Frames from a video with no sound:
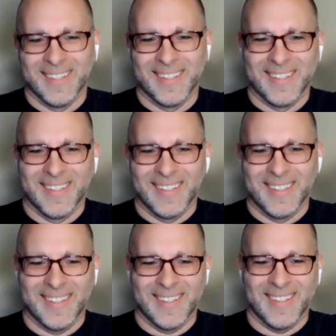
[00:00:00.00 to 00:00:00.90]

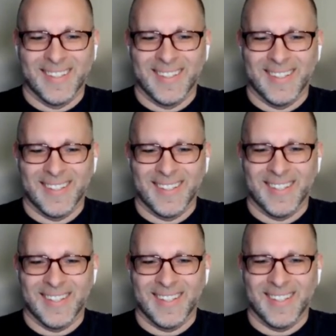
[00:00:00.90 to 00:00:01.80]

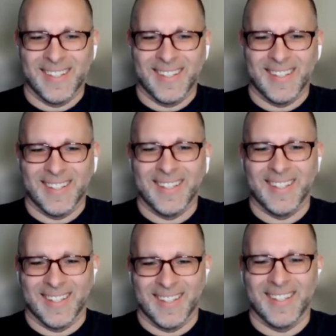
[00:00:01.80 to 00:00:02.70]

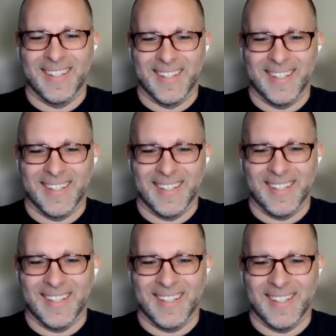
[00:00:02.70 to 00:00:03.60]

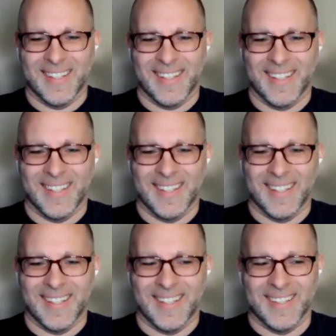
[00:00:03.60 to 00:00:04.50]

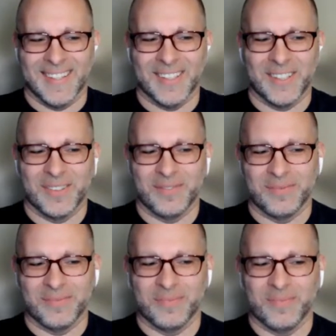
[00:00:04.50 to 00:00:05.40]

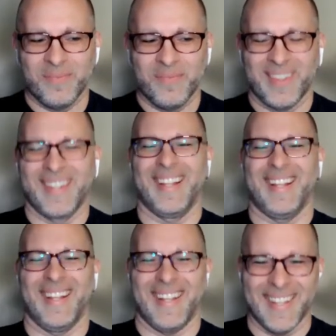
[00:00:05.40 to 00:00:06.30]

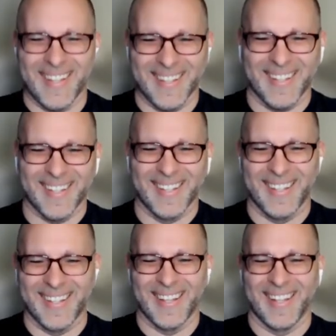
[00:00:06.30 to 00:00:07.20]

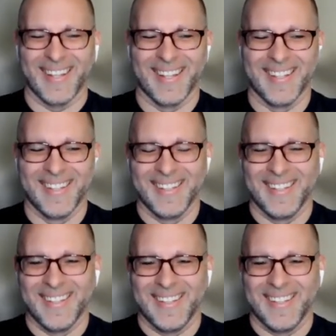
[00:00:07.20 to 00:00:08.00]
(not speaking)